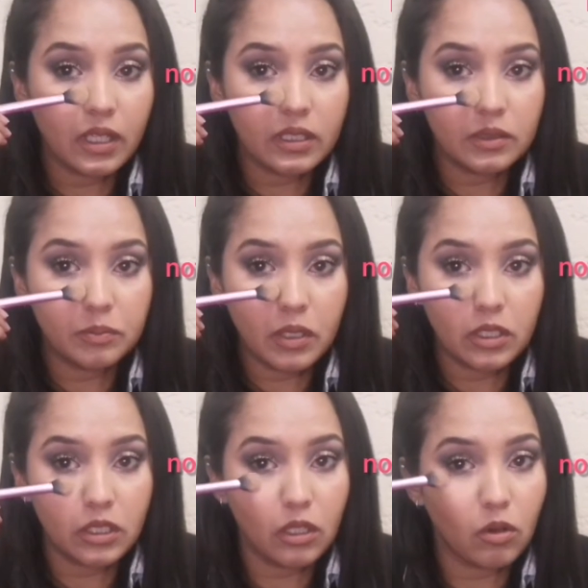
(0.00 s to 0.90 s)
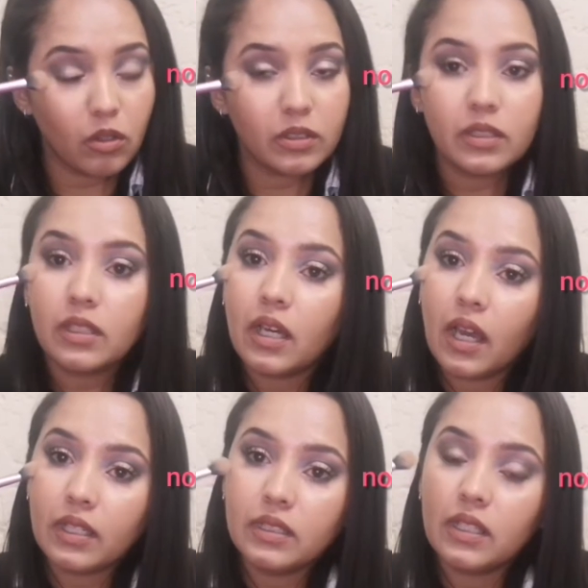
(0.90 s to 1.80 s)
especially on
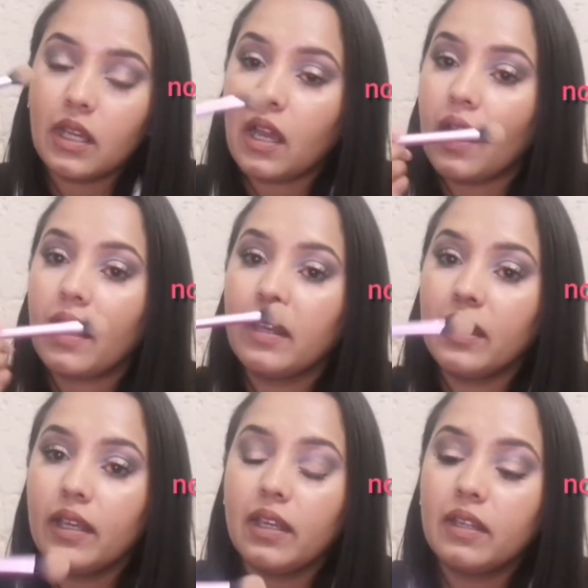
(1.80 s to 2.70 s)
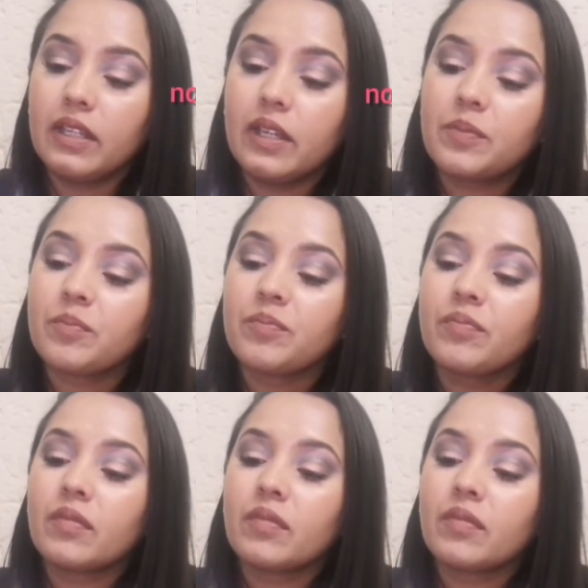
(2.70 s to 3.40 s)
the under eye area.